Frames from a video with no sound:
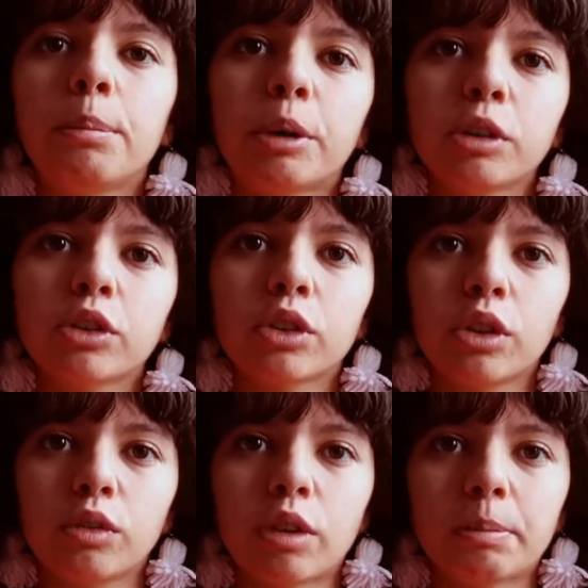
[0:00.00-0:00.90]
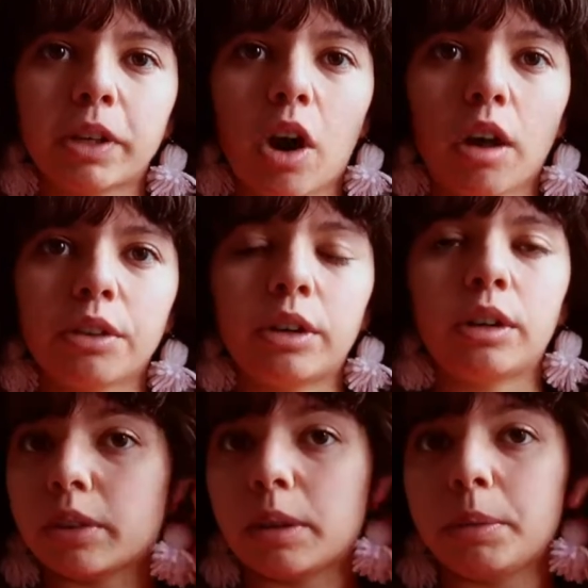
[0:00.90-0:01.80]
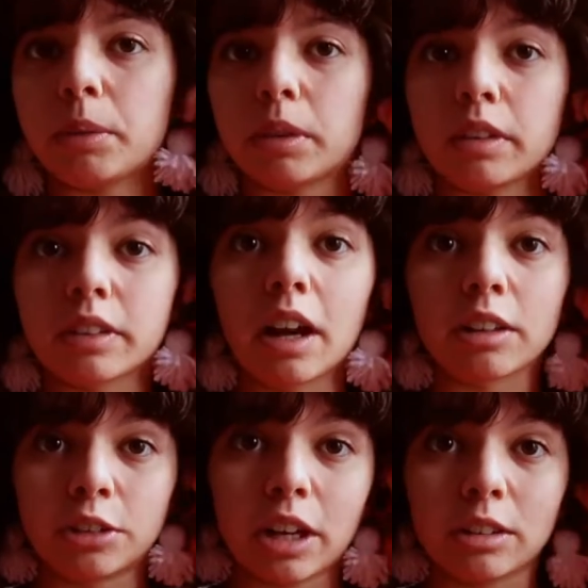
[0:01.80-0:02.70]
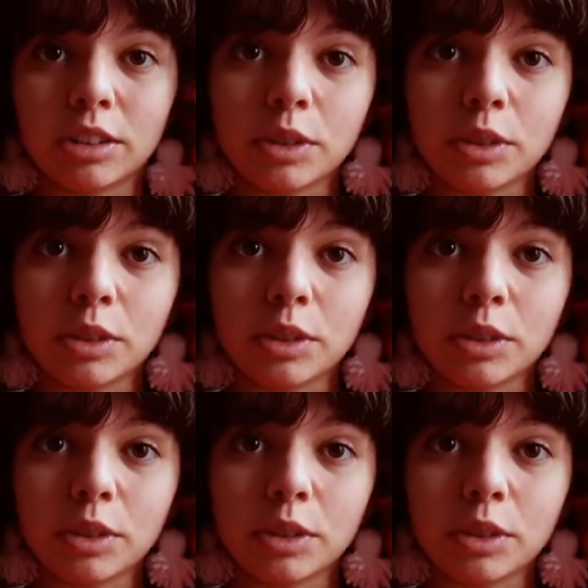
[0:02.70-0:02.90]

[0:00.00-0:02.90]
books from the author after I'm done with this color challenge,